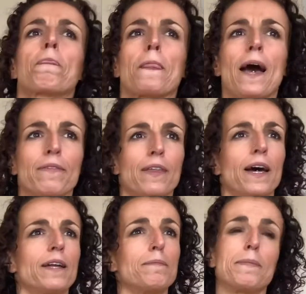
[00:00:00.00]
and
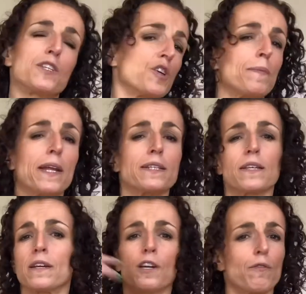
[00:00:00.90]
then maybe 2
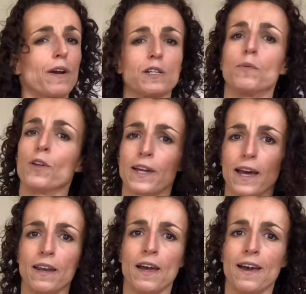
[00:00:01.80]
minutes, go round them all again.